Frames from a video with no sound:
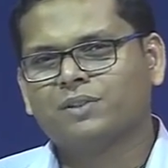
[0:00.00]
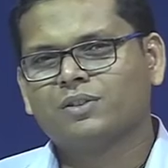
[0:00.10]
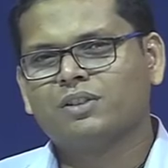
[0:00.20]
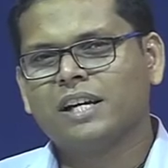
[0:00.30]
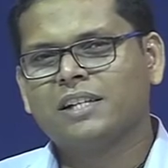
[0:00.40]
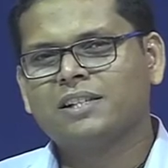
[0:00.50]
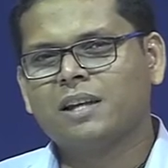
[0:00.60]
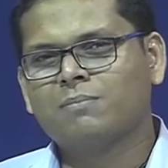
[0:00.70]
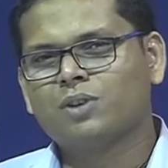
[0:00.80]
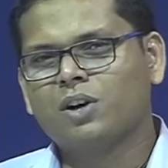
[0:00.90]
So that is
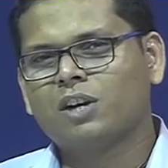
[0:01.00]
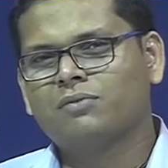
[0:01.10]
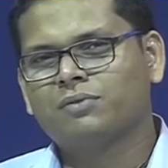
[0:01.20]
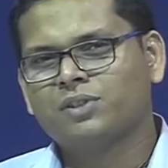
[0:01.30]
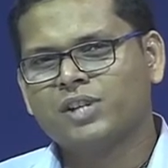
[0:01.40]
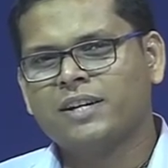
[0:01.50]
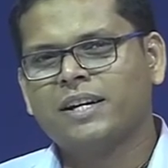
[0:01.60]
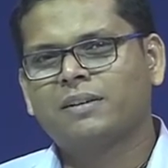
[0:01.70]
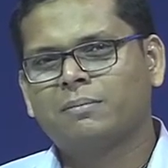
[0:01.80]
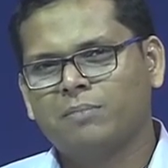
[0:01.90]
some sort of
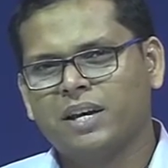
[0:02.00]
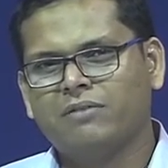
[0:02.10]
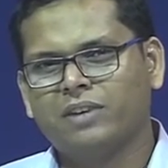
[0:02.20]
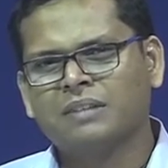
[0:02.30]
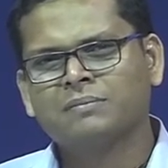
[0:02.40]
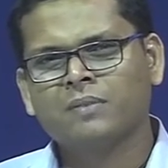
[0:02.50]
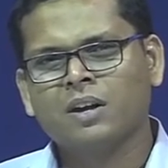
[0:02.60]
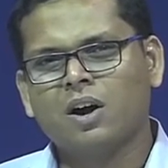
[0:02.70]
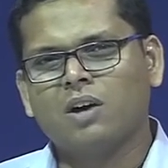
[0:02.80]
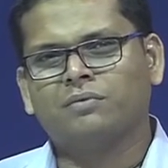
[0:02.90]
generic behavior
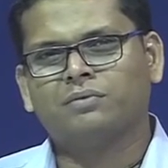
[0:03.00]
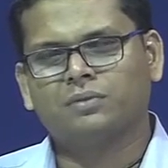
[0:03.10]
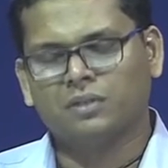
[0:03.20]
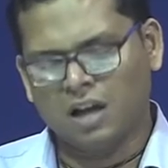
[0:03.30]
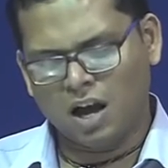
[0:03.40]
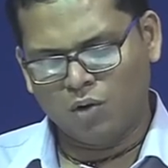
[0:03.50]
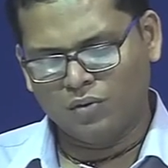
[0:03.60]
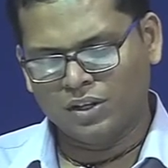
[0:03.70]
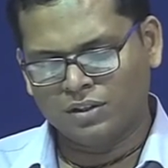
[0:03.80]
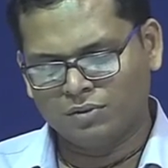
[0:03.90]
of how
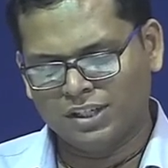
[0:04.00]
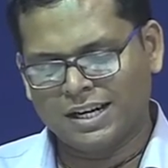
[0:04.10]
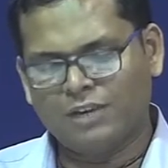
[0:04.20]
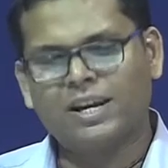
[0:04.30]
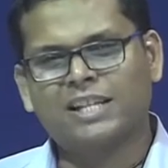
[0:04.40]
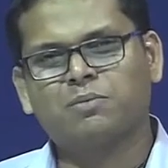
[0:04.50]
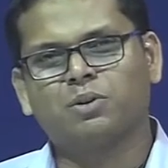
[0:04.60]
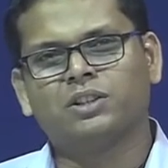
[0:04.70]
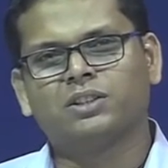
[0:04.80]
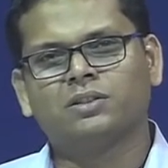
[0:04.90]
we try to explore
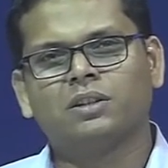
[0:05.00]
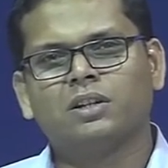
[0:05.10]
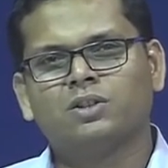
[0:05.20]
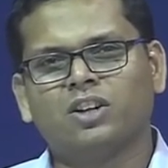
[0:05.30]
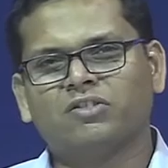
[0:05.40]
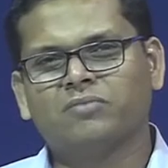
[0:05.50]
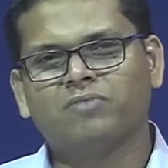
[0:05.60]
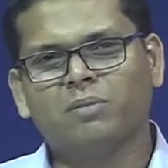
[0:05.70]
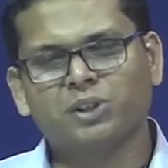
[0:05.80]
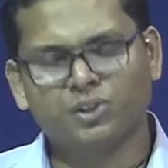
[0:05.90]
this sort of
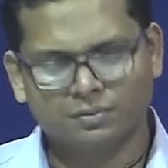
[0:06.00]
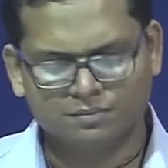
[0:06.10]
information.